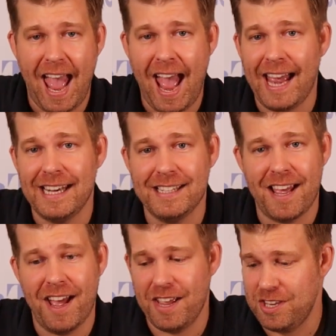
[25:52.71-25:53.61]
and
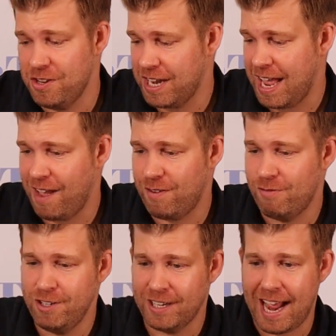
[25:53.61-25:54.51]
you're going to have a
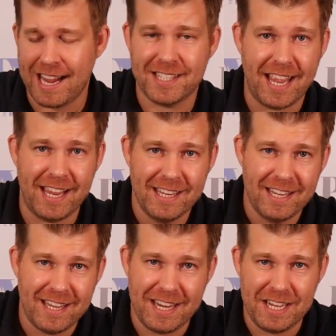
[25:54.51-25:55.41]
real asset
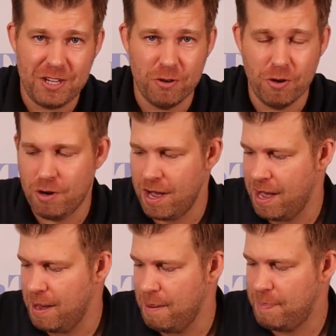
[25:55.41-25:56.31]
in your
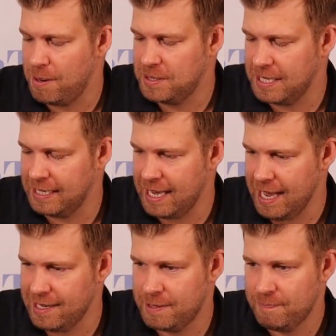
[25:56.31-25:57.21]
boating
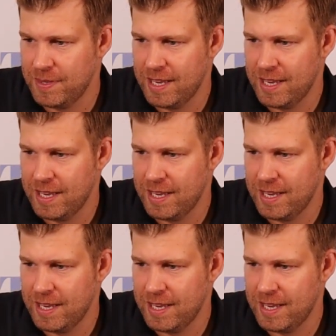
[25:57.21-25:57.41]
kit.